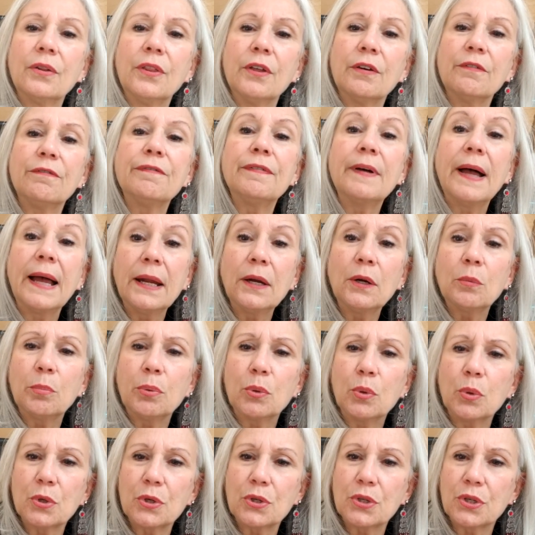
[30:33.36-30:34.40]
final
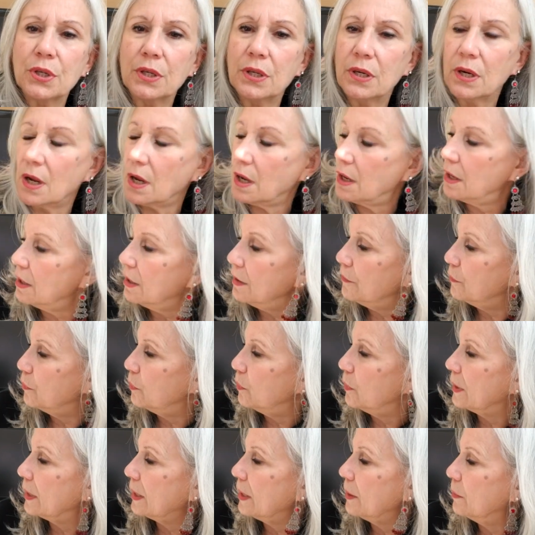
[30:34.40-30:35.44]
portion of what
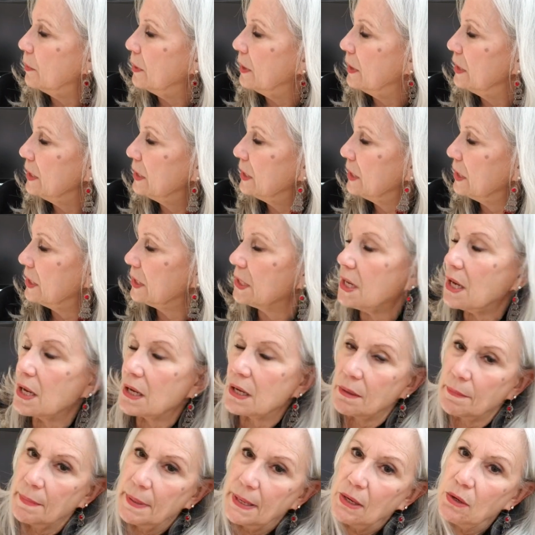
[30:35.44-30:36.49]
I wanted to talk
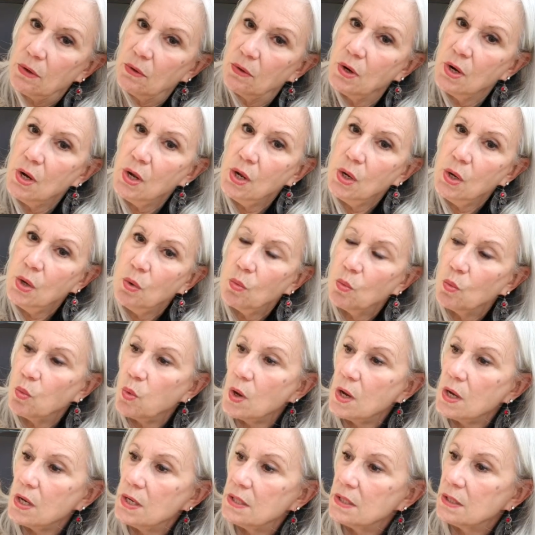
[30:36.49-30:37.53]
about
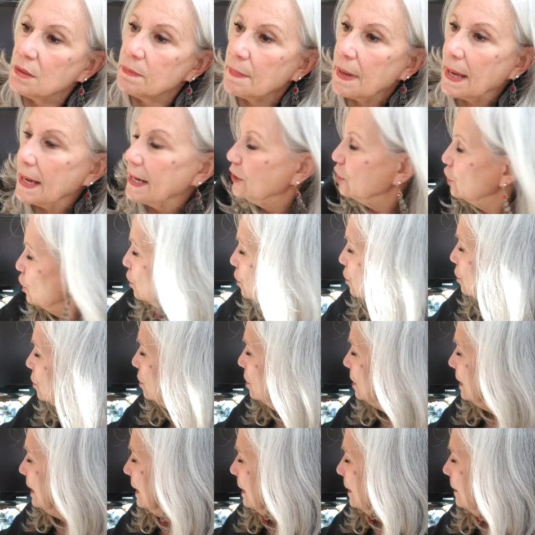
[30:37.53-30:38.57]
was my
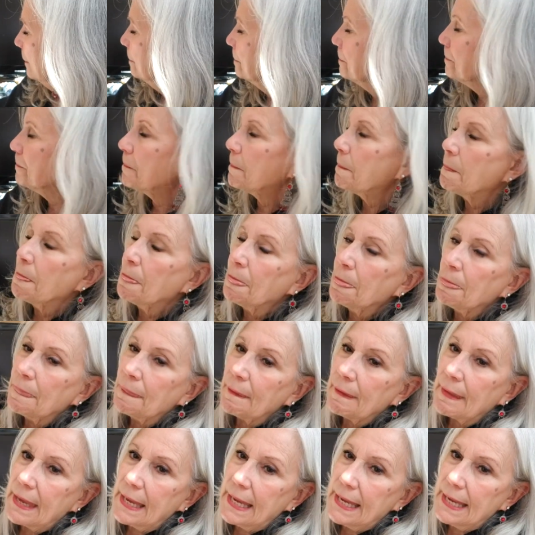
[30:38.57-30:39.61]
journaling.
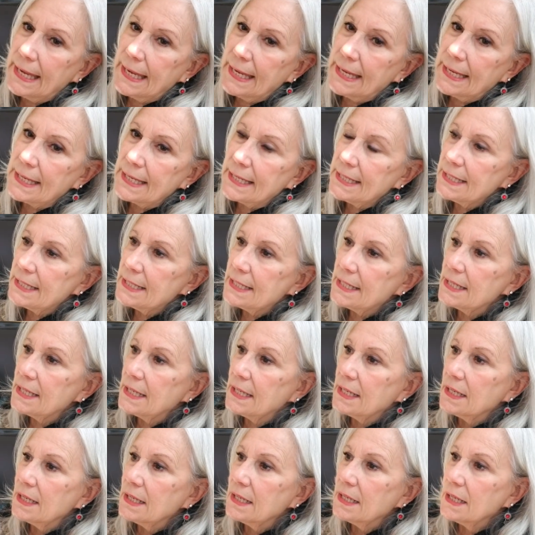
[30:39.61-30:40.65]
And
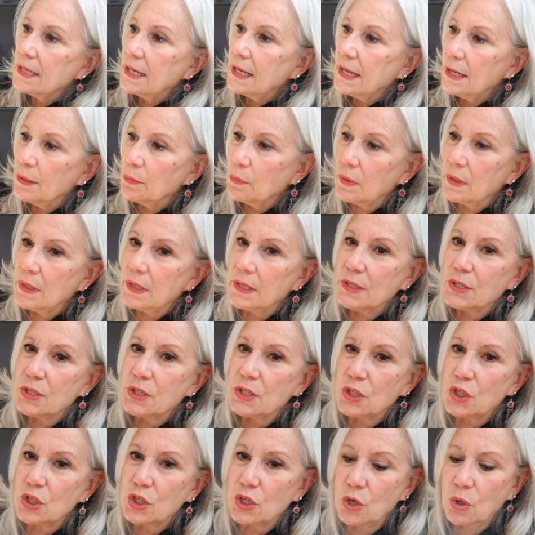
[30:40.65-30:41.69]
I wanted to
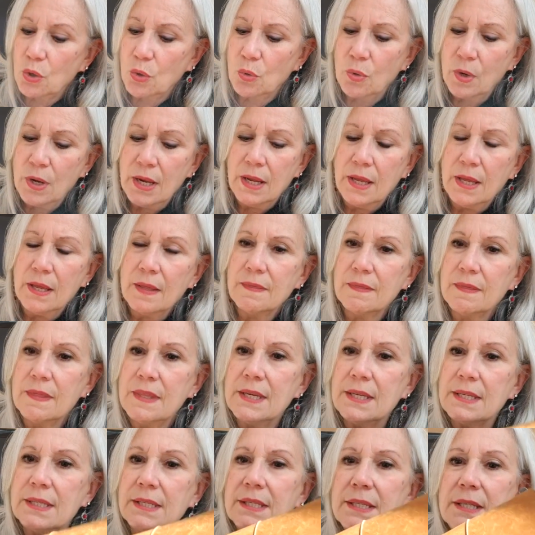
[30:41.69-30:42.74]
show
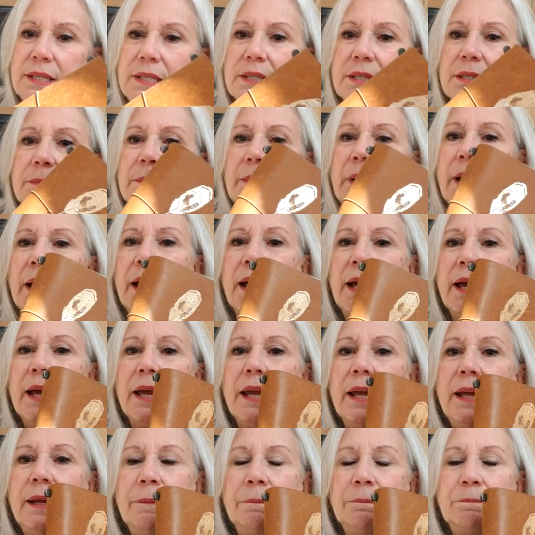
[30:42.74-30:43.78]
this is
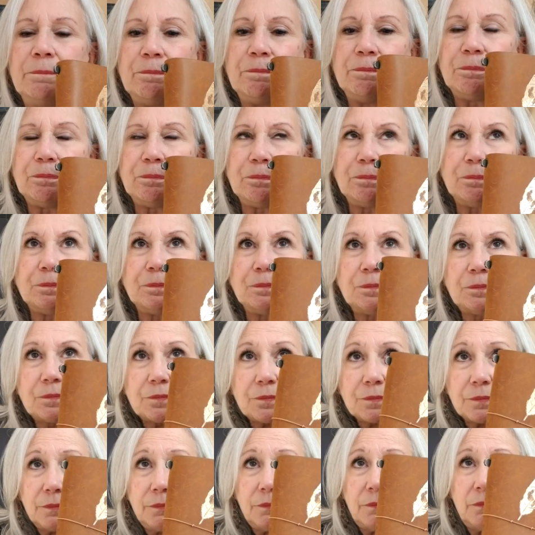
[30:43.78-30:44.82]
my
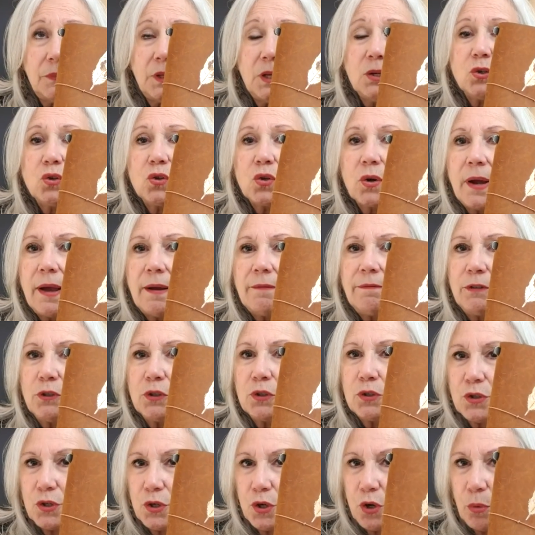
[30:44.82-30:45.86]
traveler's
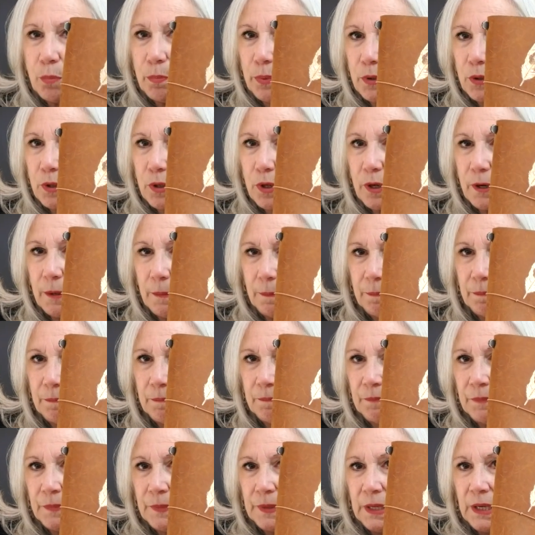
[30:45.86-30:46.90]
notebook.
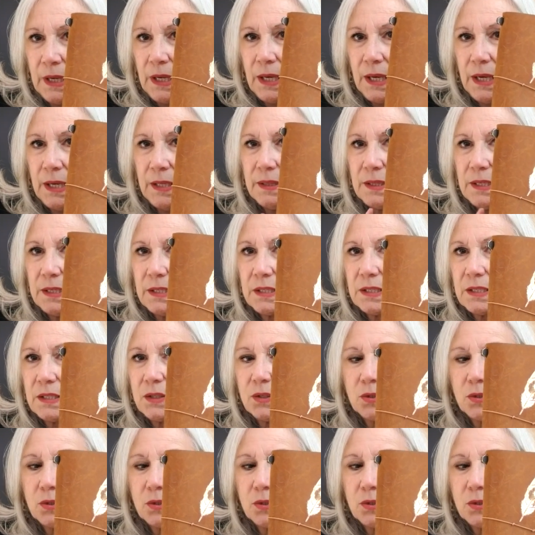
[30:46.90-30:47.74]
And this is